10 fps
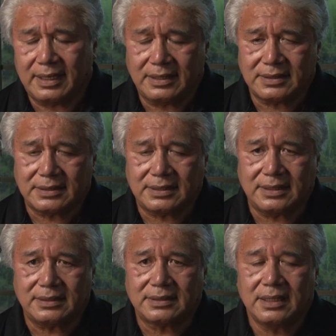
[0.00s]

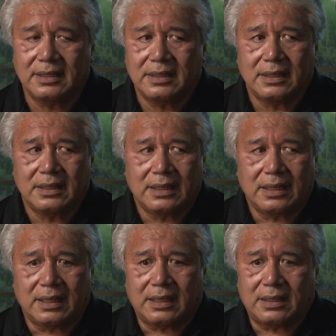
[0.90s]
agencies,
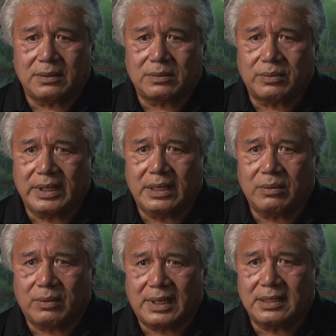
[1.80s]
we
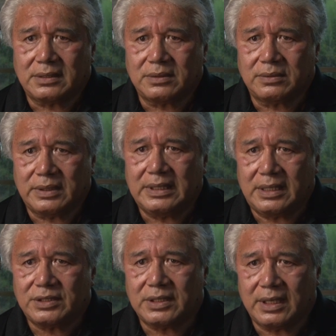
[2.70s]
wanted to
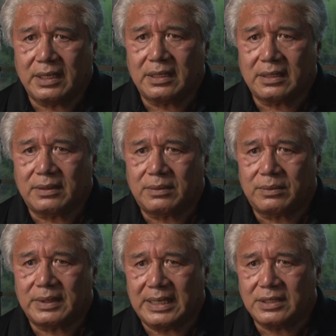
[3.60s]
initiate a
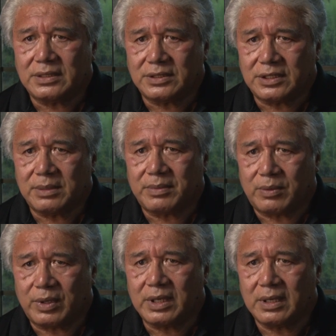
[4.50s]
relationship, a
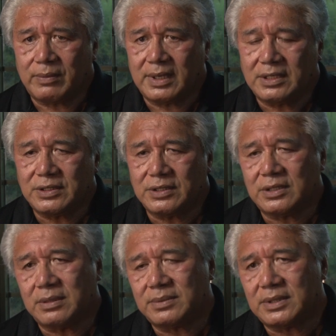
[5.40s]
working
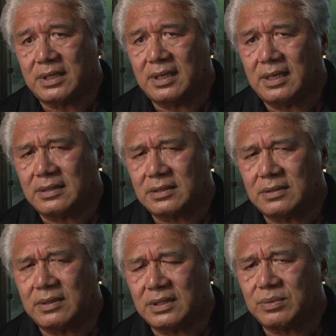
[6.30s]
relationships as
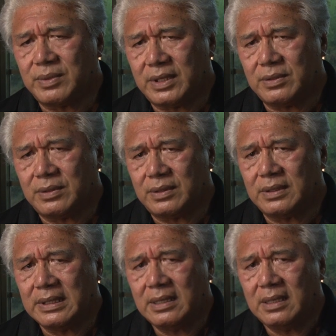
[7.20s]
soon as we
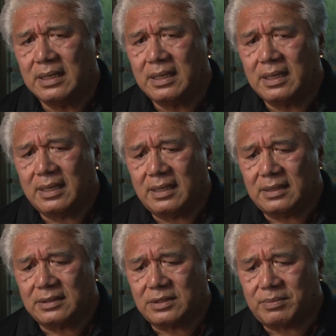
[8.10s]
could,
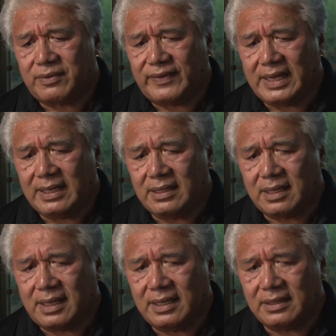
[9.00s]
to provide the
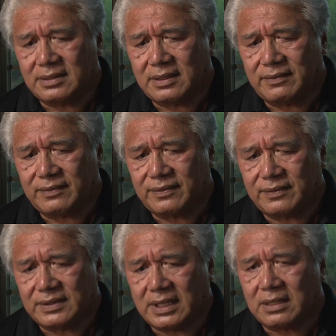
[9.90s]
kinds of
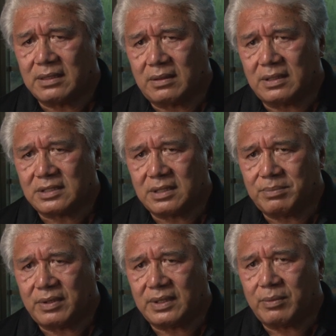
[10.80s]
technical
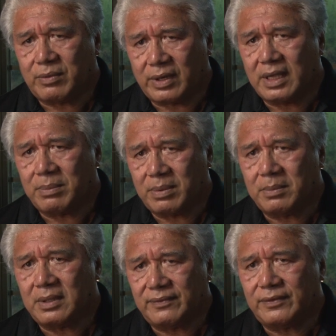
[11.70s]
support that we're
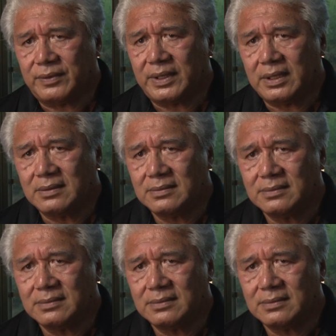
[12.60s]
capable of doing.